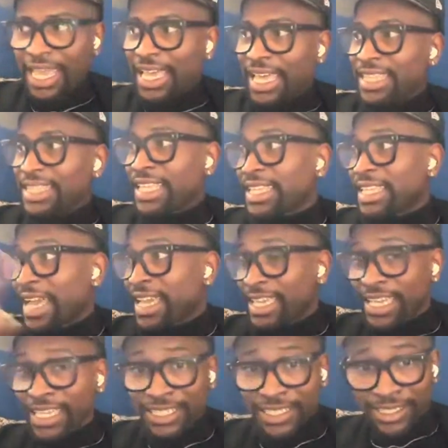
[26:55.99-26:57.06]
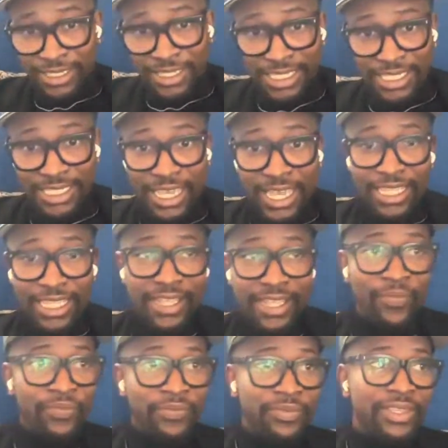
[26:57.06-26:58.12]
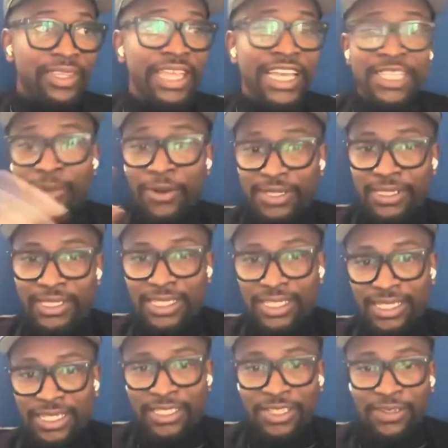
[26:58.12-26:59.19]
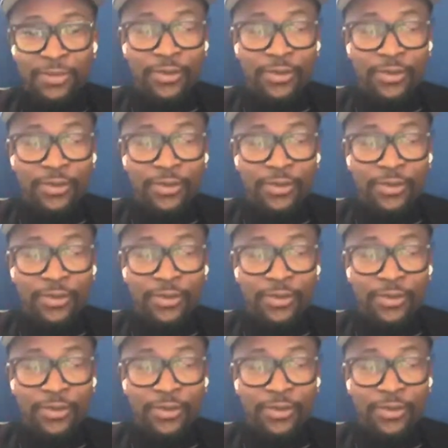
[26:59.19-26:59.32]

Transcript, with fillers: And then I get to set, Next person that says come